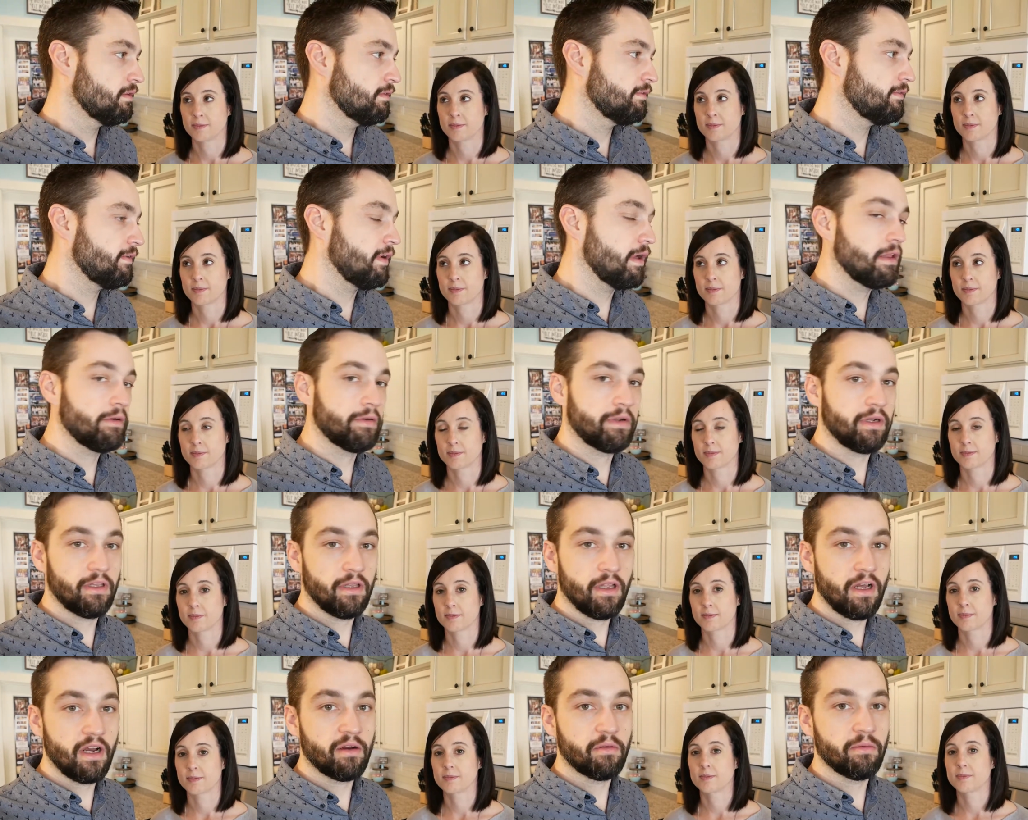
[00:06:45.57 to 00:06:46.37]
Speaker 1: following
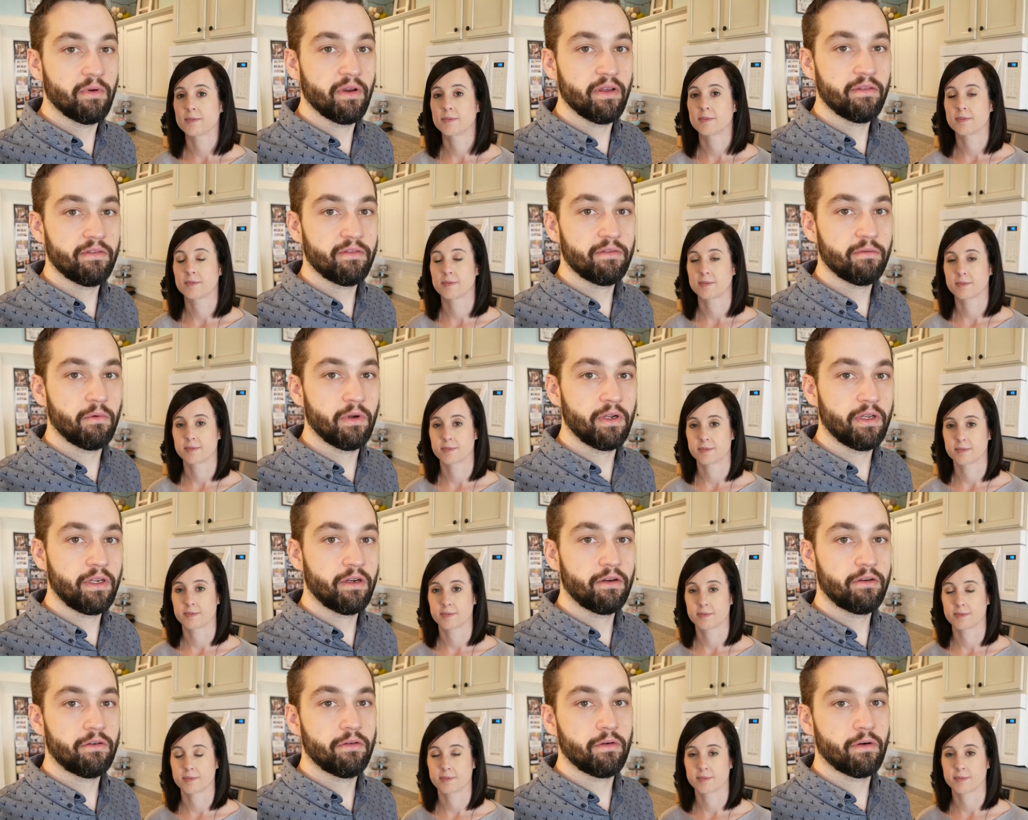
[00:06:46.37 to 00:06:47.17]
along with,
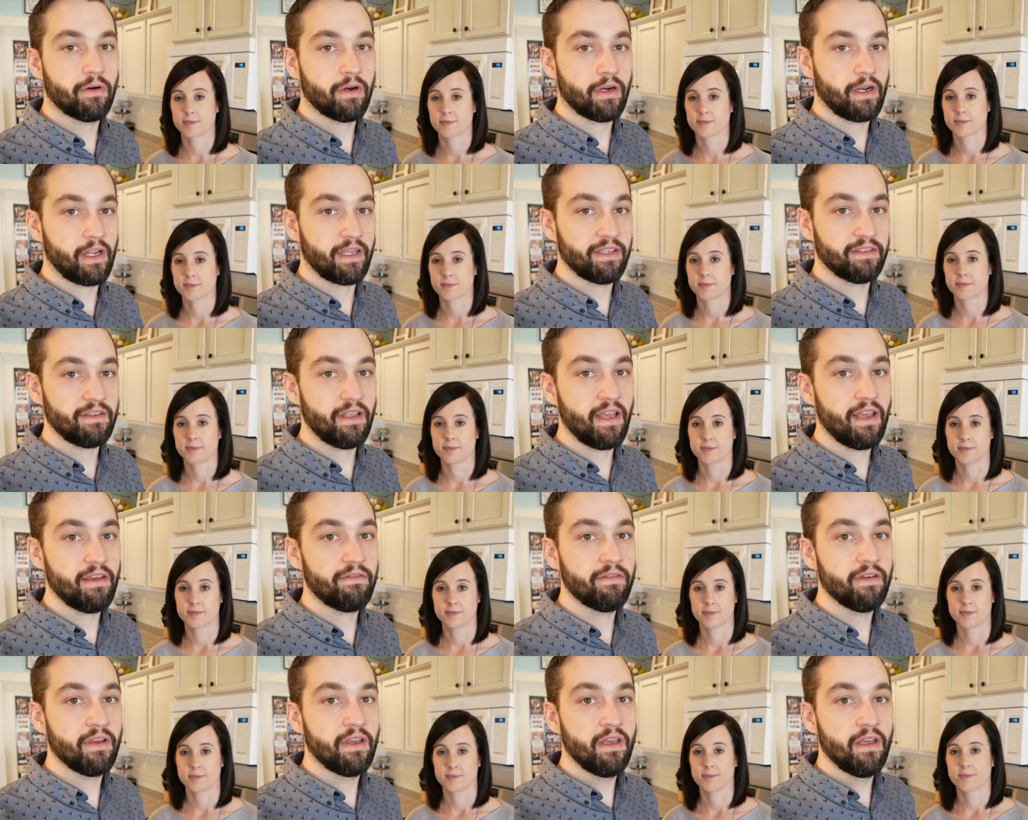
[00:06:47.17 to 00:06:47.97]
One Year to an Organized
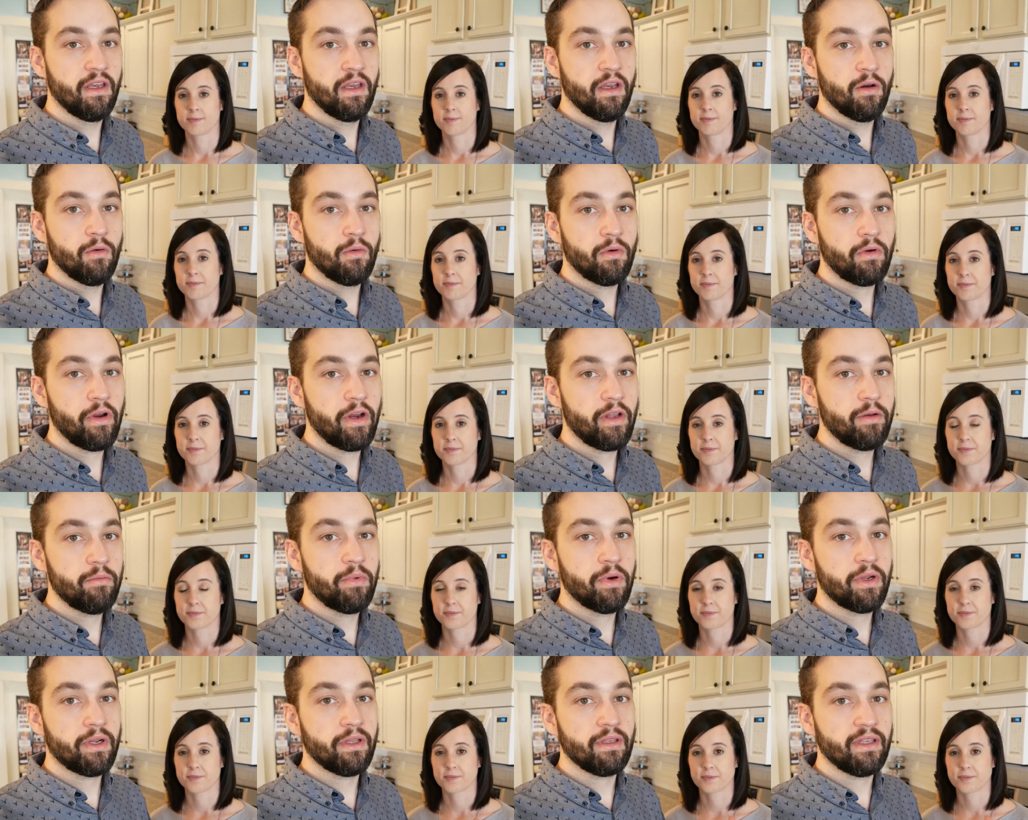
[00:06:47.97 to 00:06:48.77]
Life, We'll go
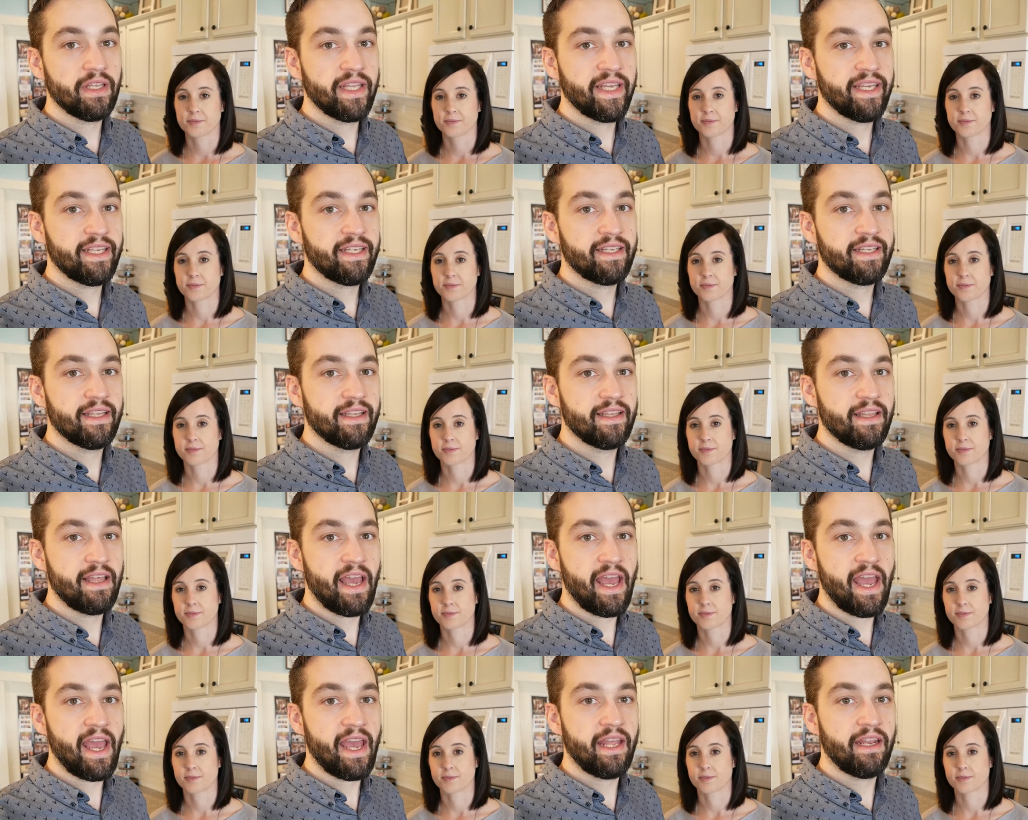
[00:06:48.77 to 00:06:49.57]
ahead and put a link to
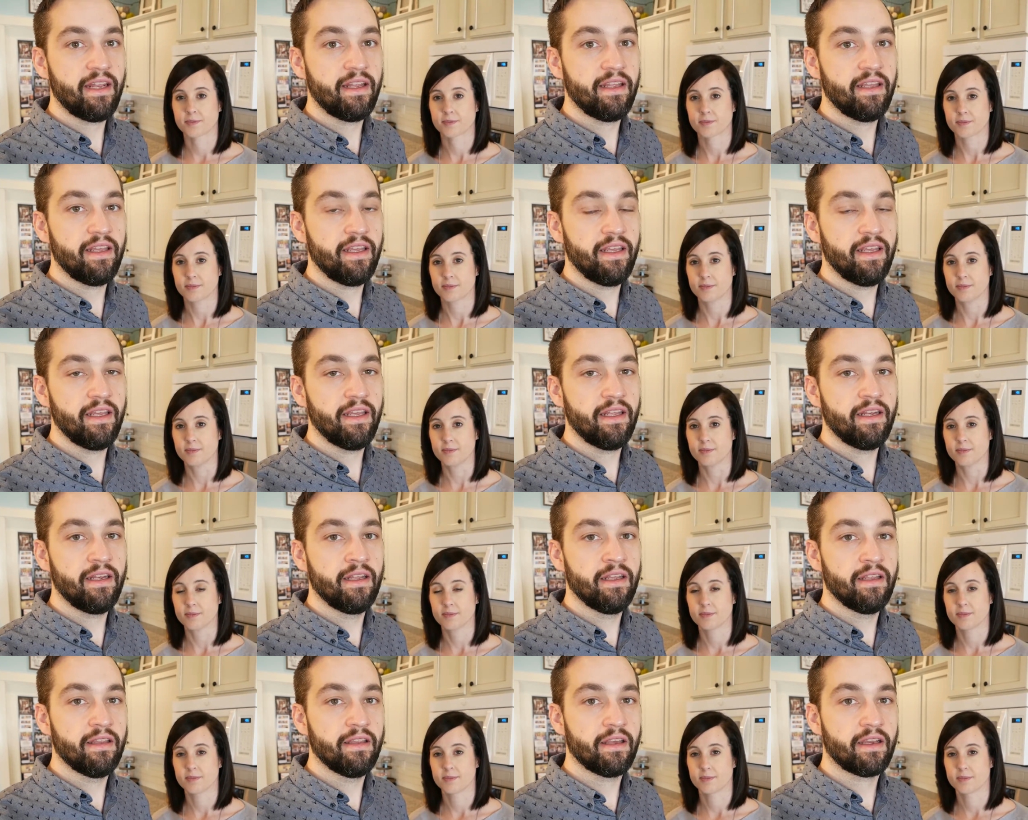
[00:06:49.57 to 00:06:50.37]
that
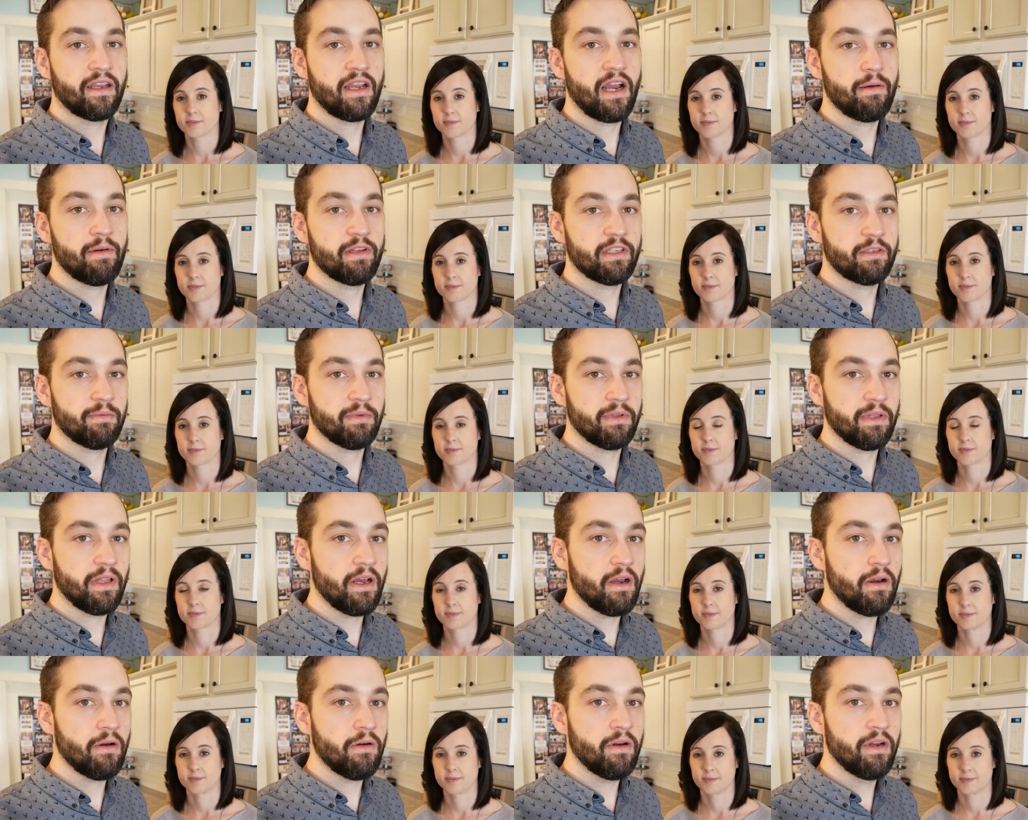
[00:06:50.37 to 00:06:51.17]
in the comments
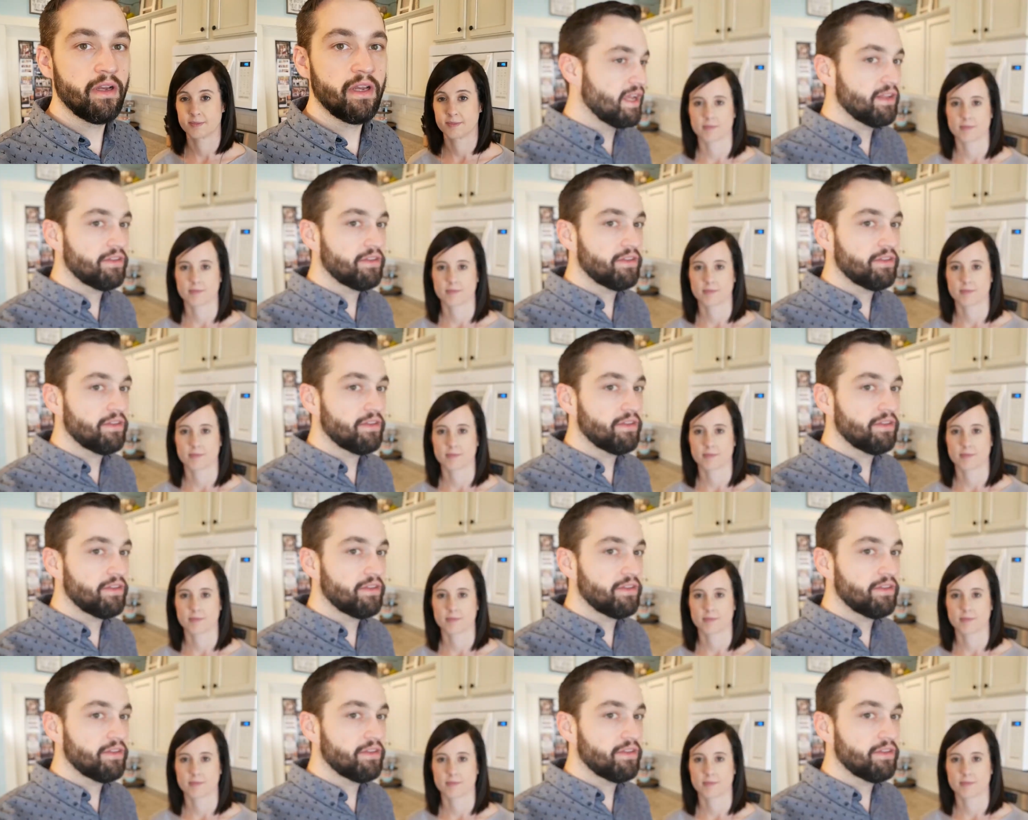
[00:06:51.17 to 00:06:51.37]
below.